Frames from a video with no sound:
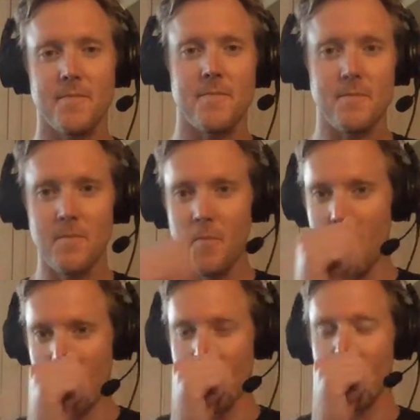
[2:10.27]

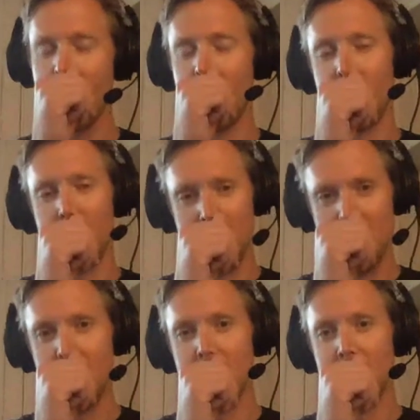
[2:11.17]

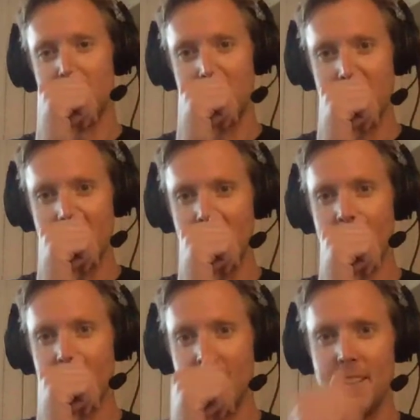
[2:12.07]

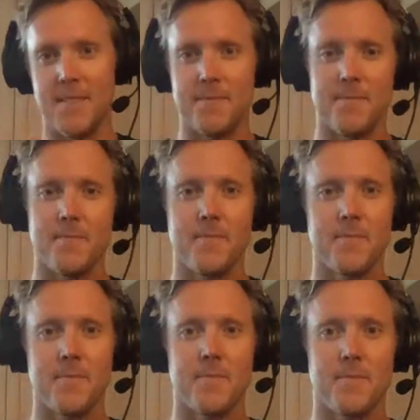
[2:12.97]

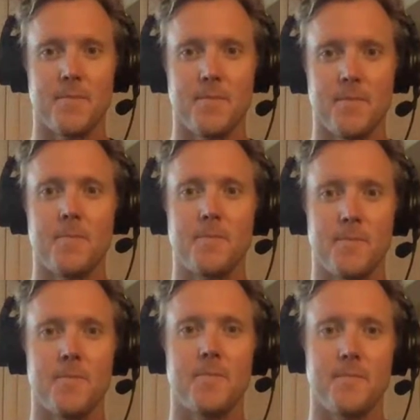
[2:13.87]

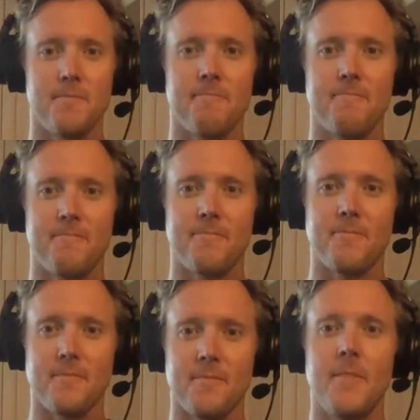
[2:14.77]

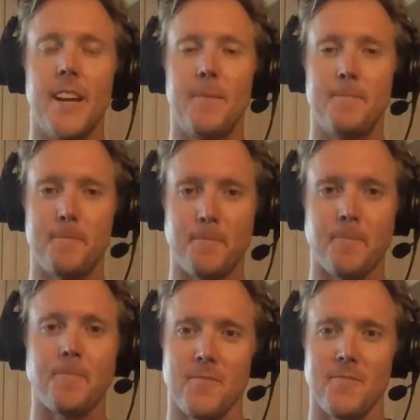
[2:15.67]

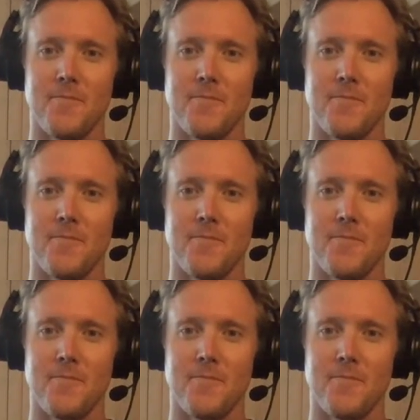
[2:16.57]
(silent)